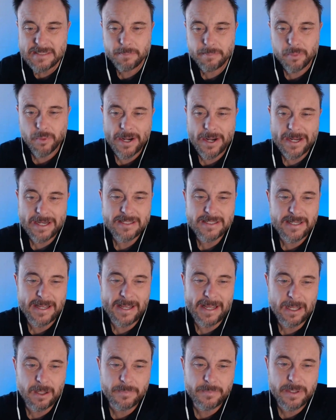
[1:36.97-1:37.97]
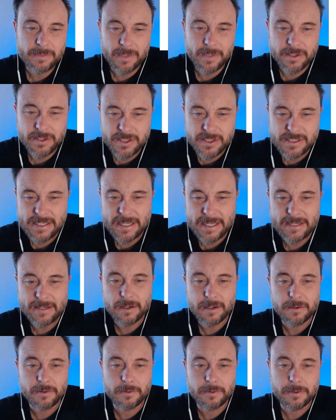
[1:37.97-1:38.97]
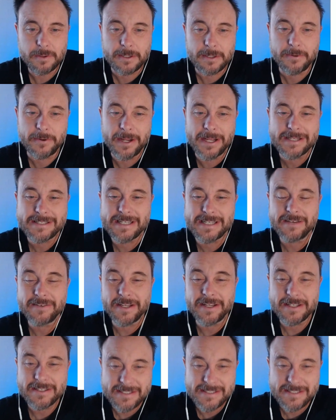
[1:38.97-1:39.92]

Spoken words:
brain to help them understand creativity.